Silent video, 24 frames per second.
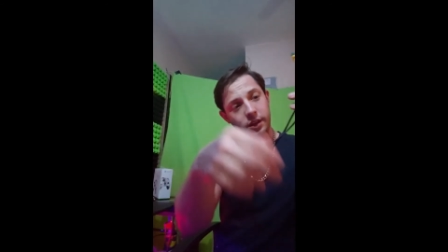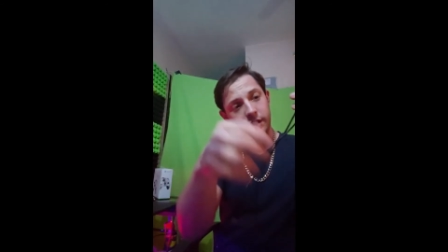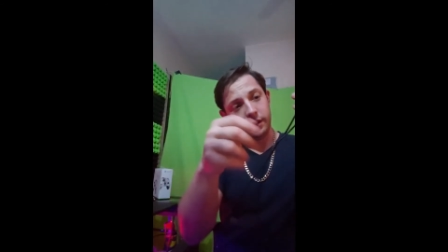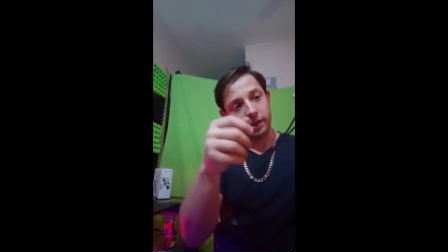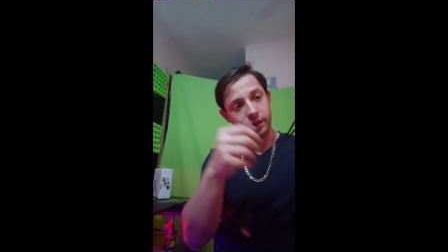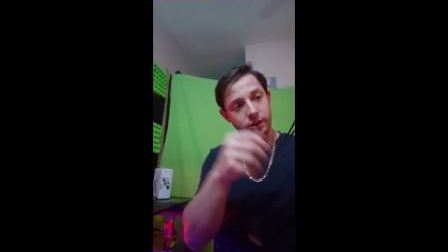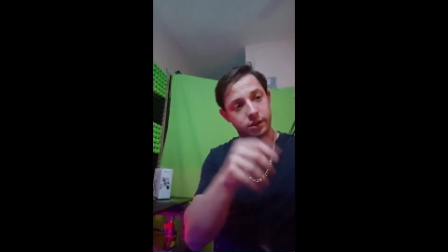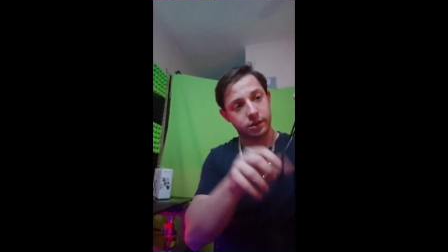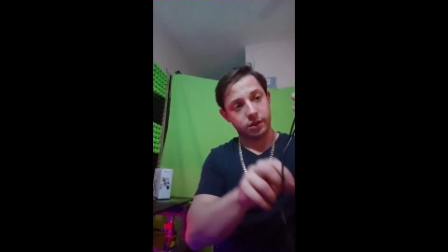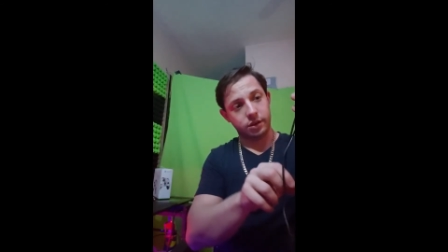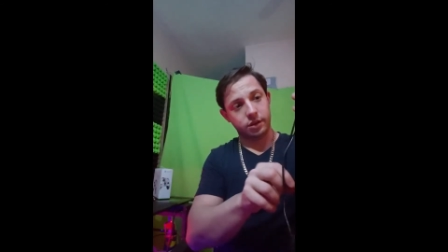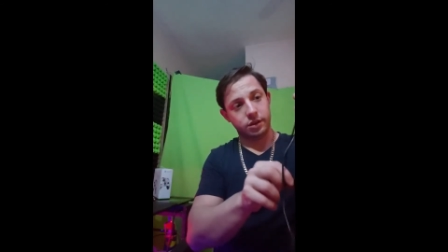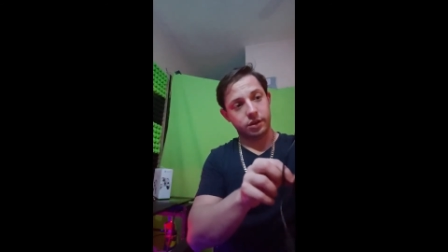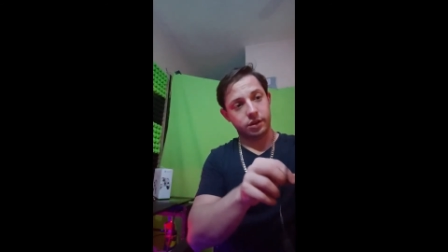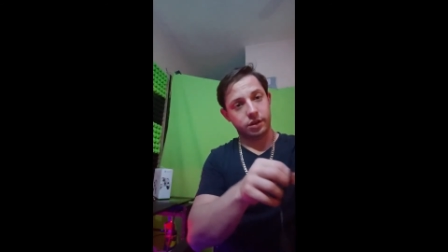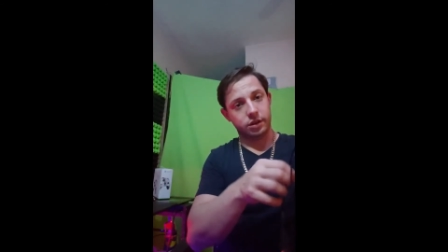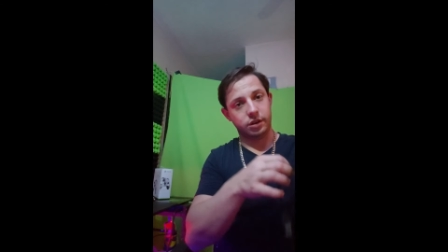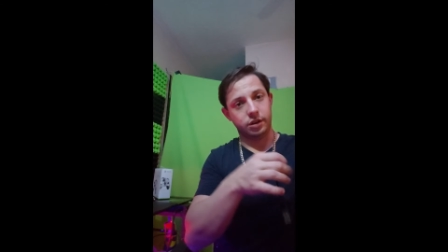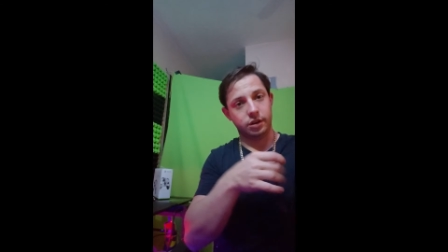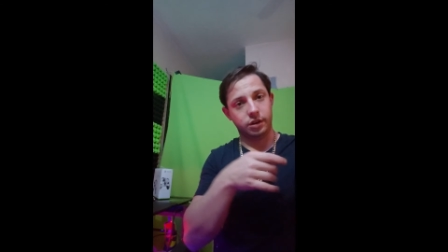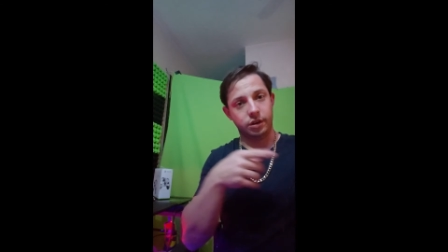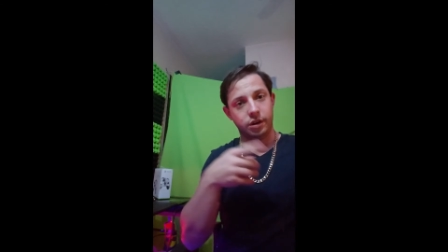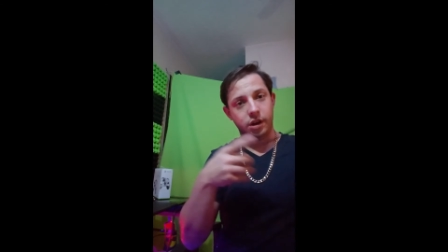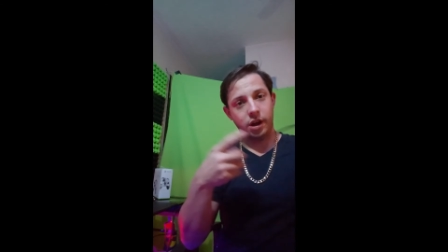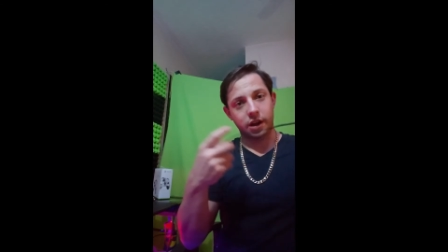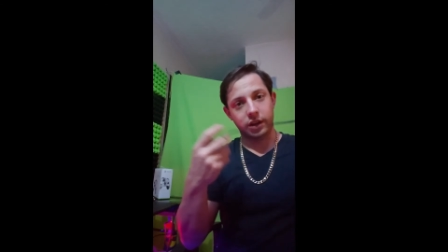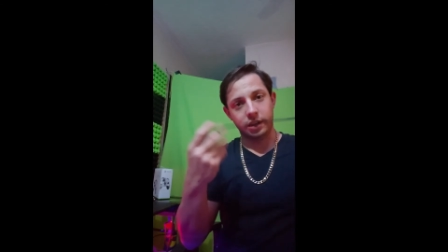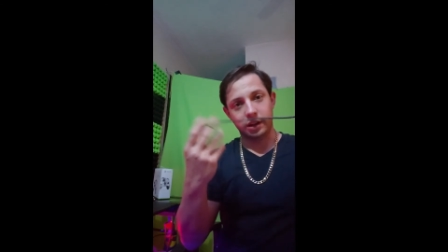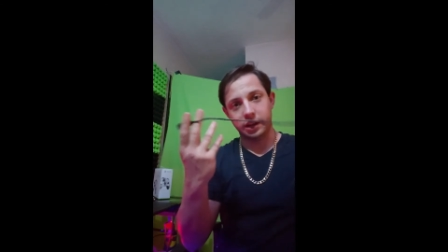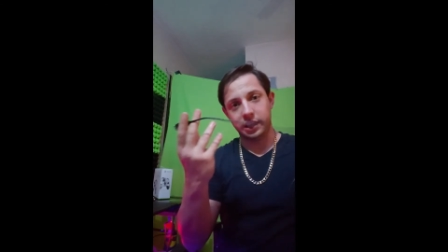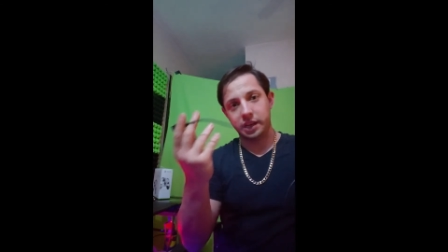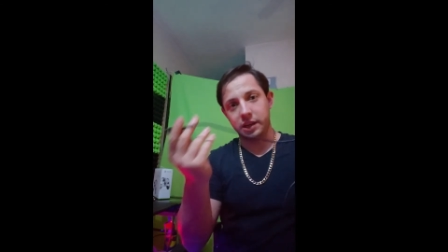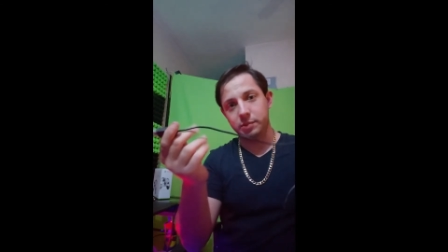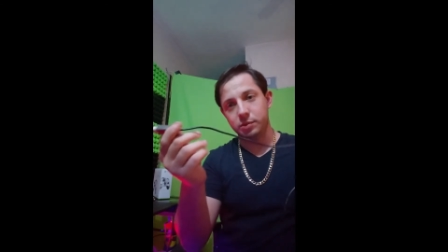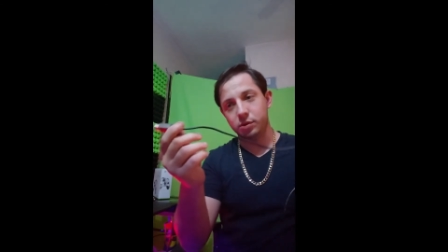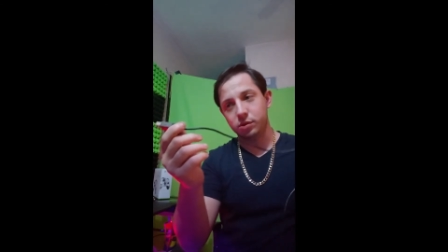The not
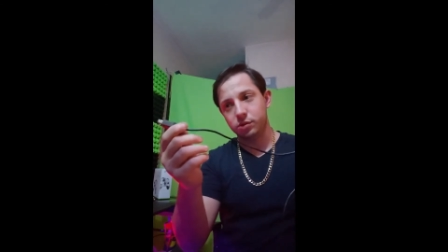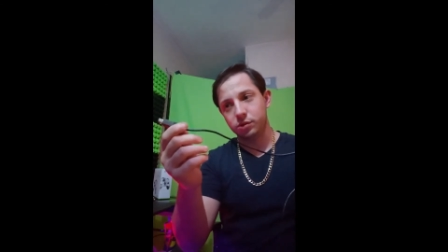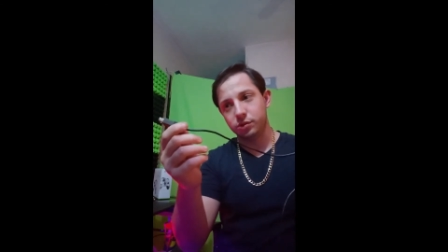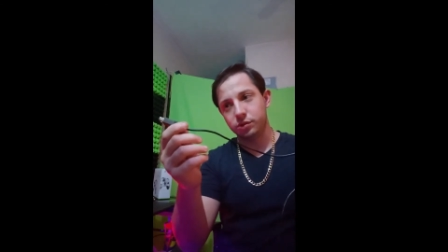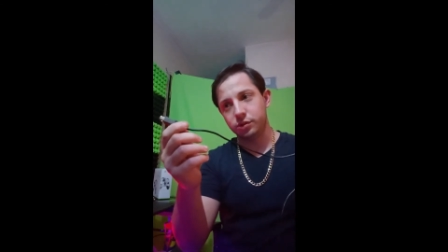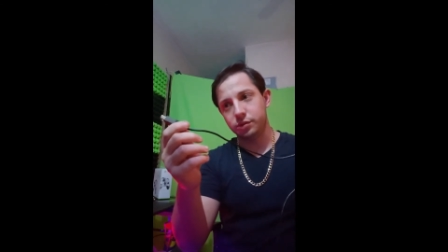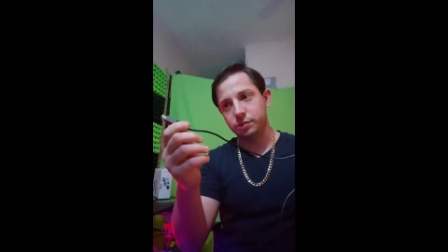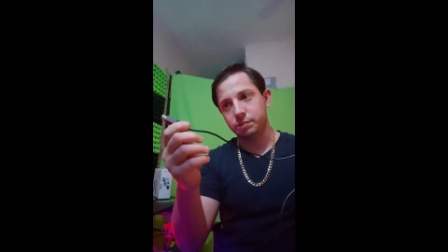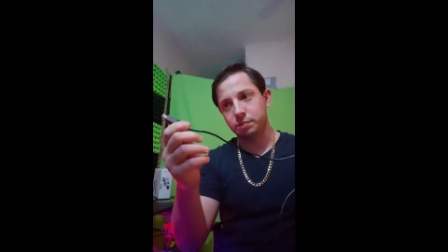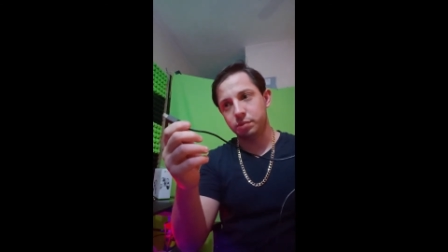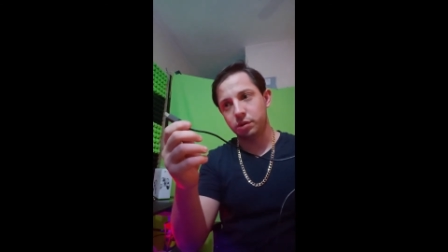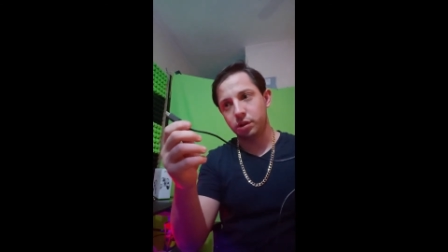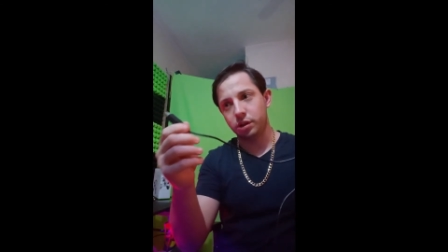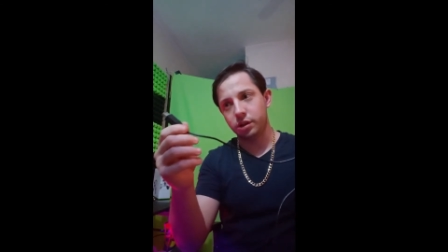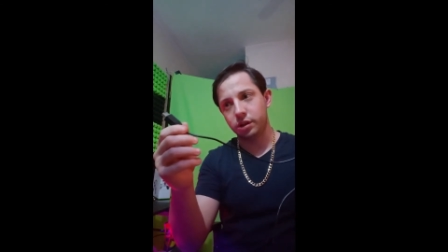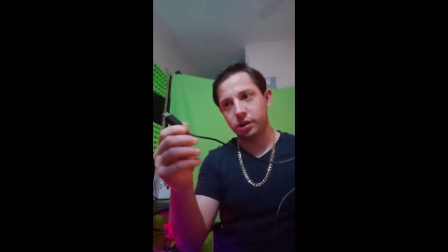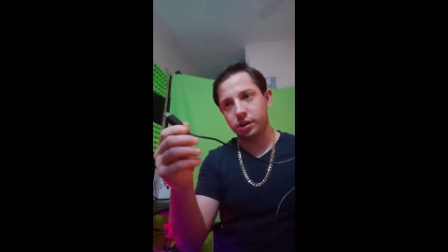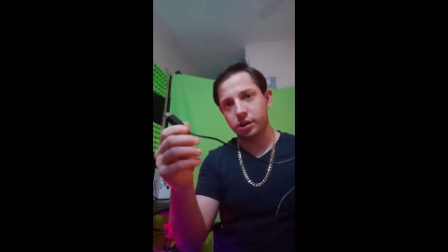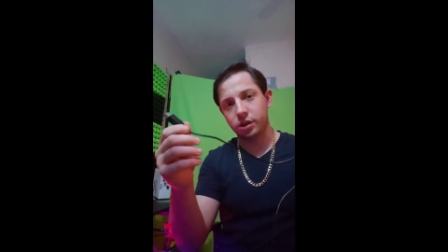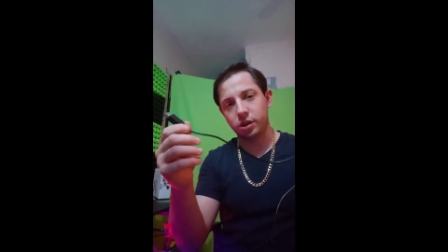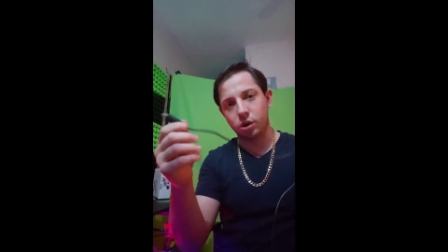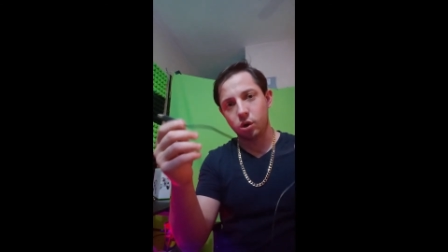labeled plug